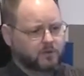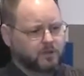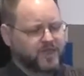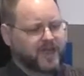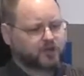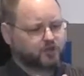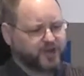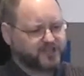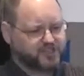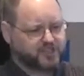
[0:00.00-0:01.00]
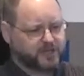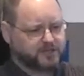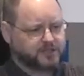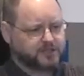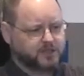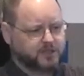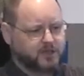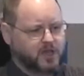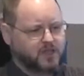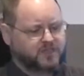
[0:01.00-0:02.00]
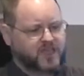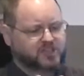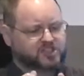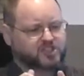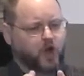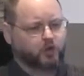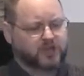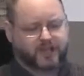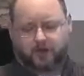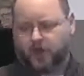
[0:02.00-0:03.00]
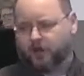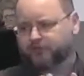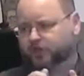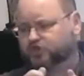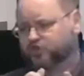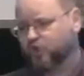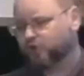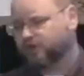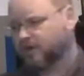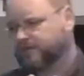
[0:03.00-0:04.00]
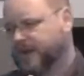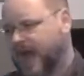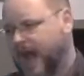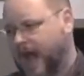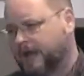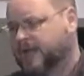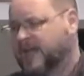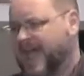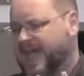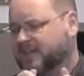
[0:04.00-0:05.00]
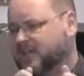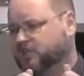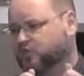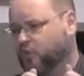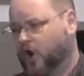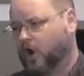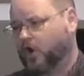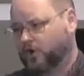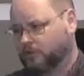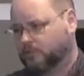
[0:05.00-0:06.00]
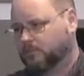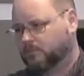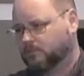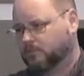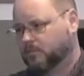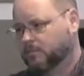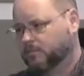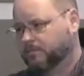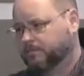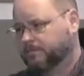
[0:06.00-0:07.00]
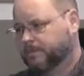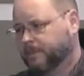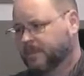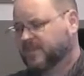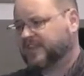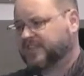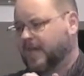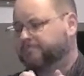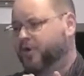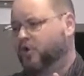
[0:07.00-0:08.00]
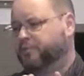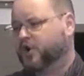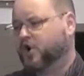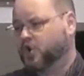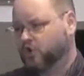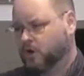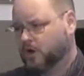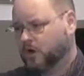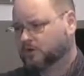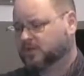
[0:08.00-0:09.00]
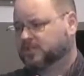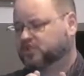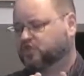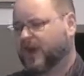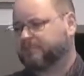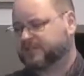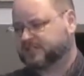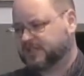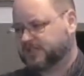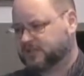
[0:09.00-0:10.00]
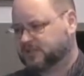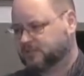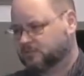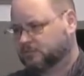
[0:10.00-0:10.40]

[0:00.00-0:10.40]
that Christians think so little of the truth of God and His Word that they poo-poo the discrepancies.